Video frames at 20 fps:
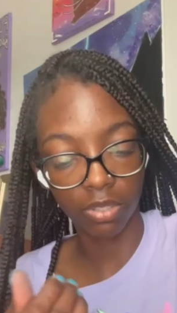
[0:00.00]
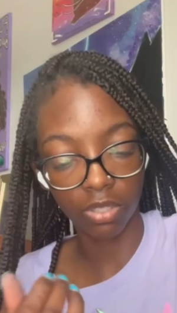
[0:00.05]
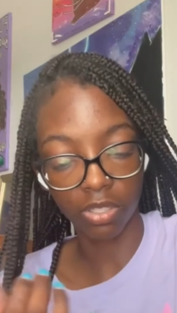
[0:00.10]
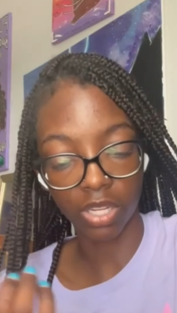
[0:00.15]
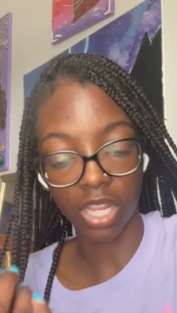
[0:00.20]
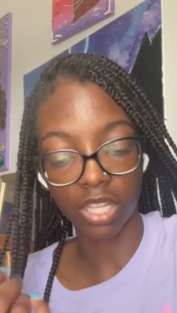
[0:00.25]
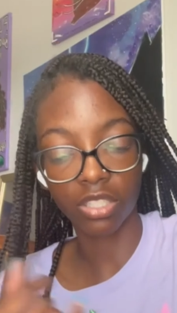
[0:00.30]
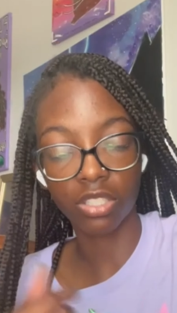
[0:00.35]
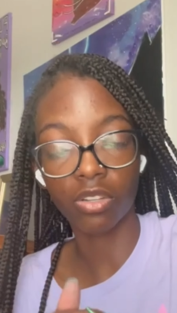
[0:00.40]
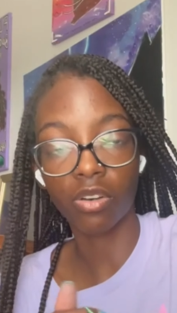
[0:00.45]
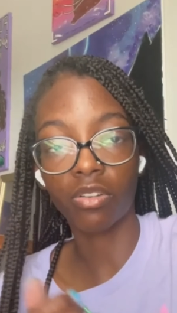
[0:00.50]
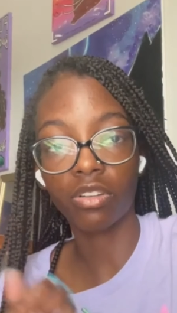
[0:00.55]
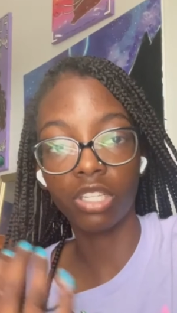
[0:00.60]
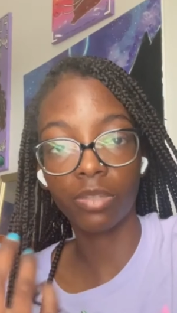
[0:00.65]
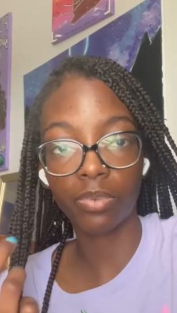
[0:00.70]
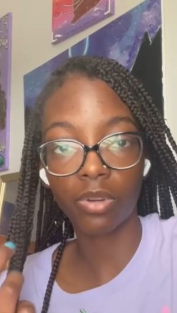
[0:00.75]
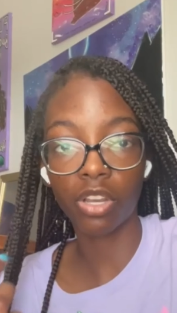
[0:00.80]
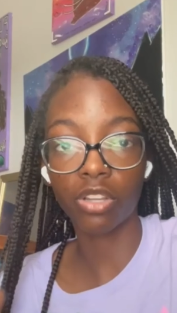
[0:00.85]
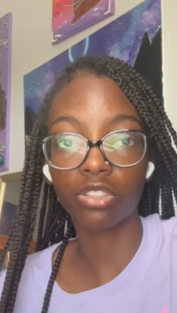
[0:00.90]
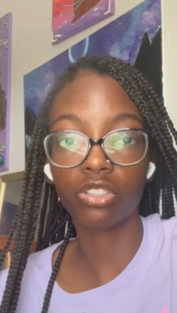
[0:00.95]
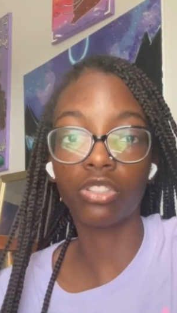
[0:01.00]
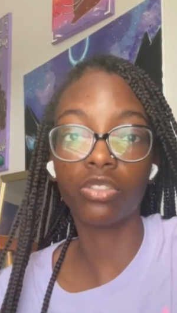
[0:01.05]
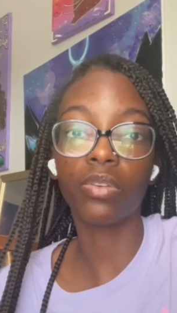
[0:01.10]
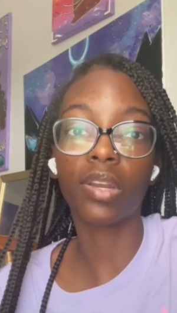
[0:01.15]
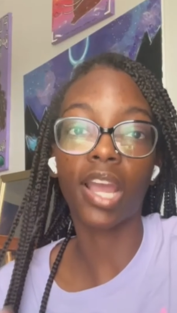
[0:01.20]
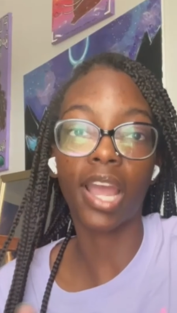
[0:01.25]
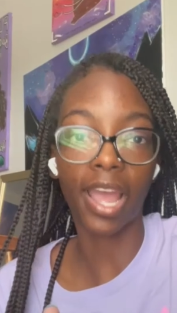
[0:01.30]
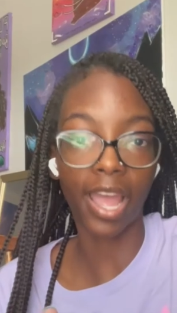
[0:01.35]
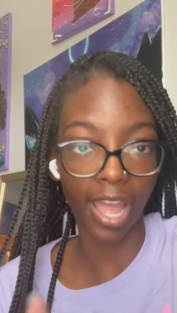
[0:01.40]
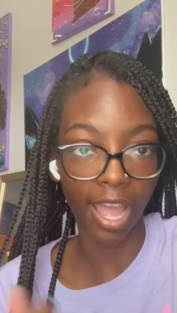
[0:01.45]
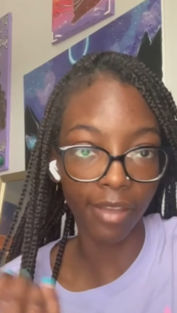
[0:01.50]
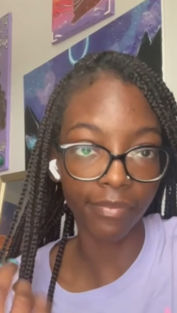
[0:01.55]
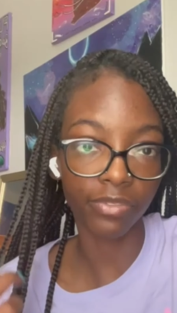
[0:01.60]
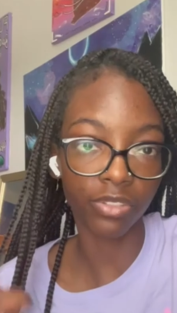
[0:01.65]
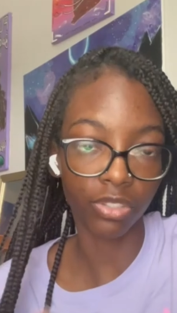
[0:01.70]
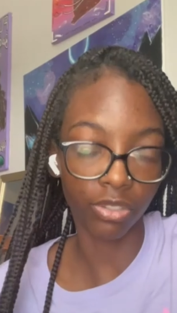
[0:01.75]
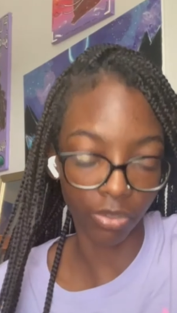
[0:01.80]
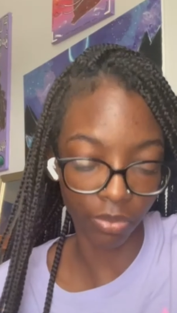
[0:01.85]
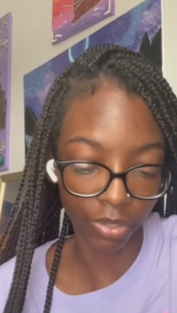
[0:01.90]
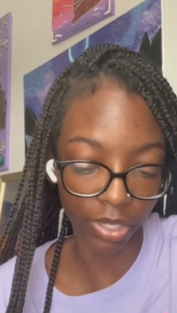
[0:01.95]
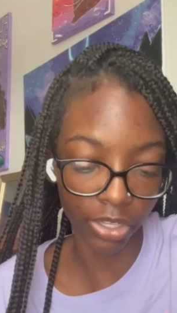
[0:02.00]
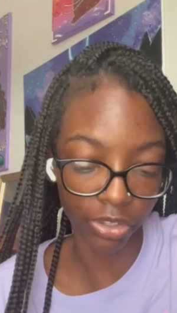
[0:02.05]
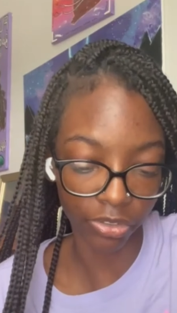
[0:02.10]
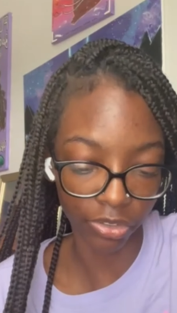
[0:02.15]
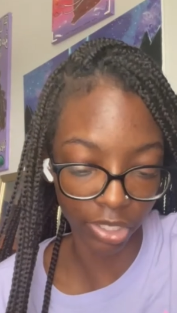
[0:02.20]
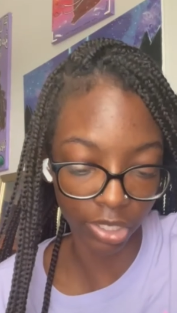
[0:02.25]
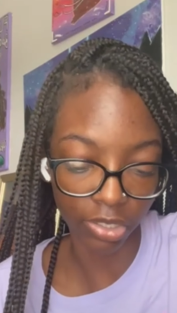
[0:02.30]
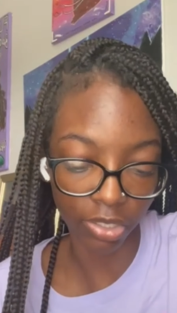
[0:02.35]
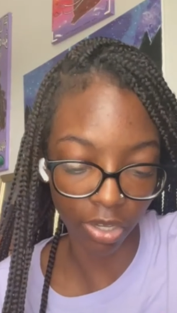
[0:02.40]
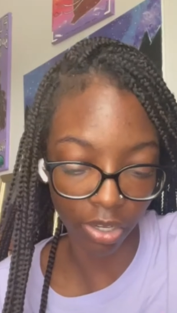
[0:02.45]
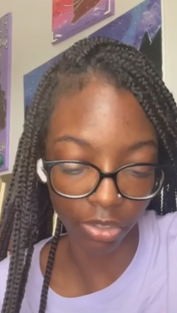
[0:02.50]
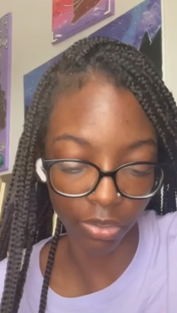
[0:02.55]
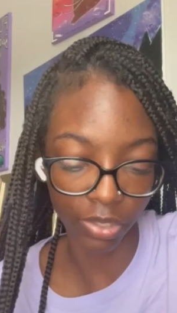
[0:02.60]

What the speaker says: So that's the only part you have to increase on.